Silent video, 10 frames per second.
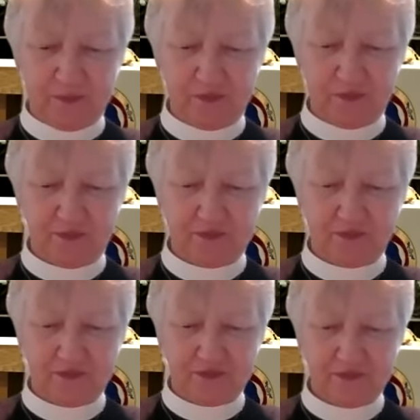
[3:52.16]

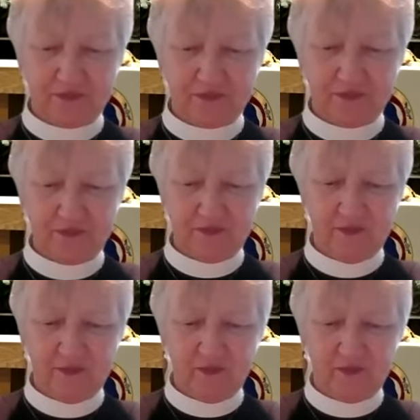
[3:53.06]

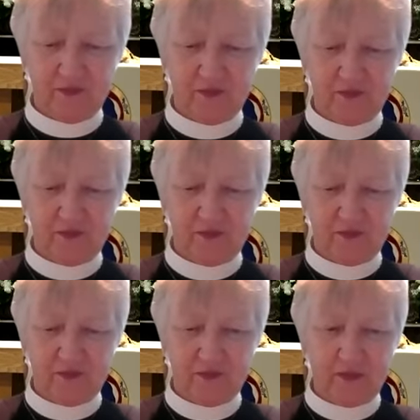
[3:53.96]

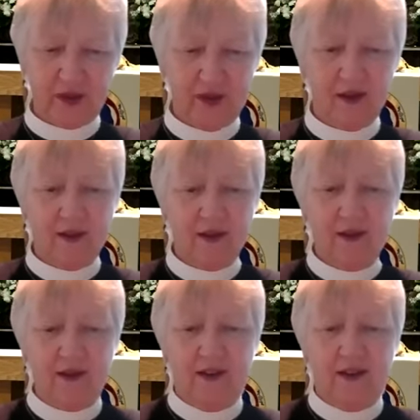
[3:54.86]

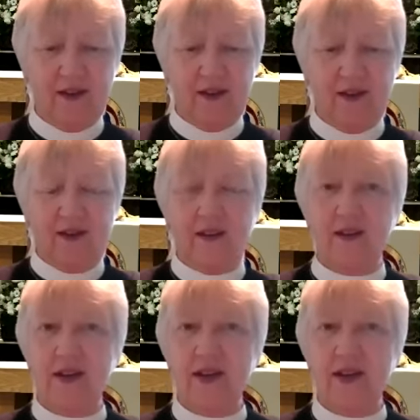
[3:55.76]
(no one is talking)